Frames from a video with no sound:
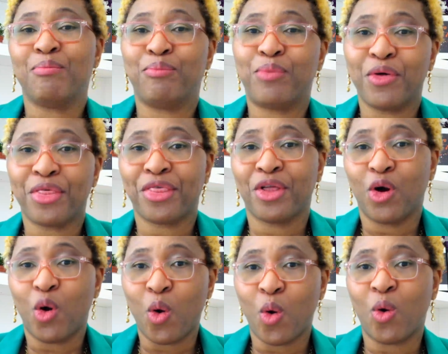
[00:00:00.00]
both
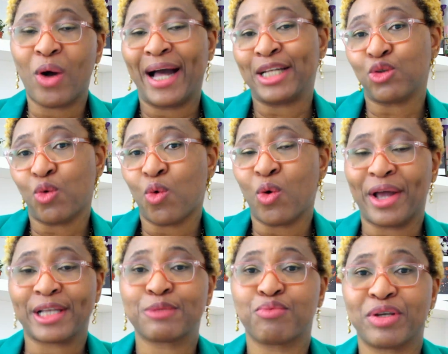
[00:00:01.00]
O and O
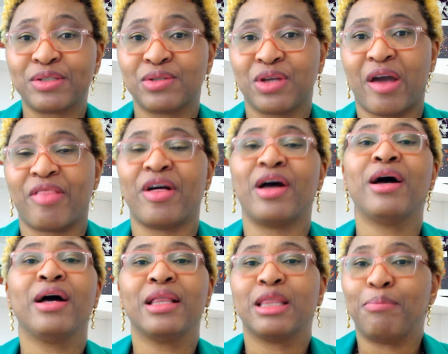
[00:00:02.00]
expressed together,
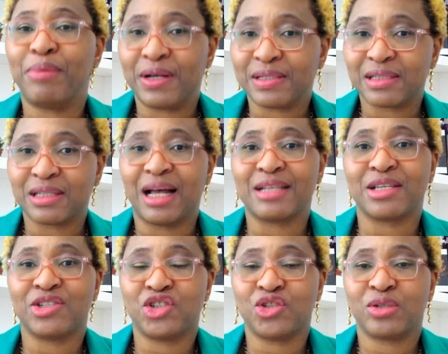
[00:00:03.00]
the person has a
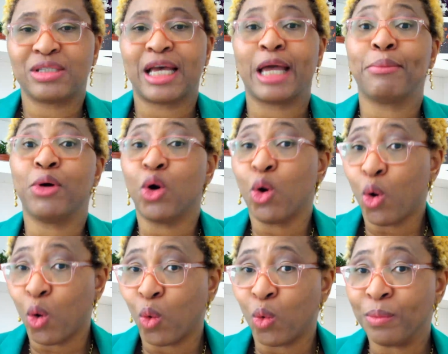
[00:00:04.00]
genotype
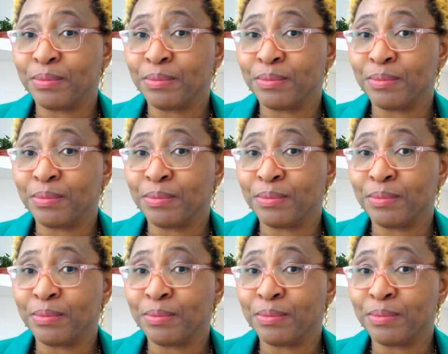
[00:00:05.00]
O.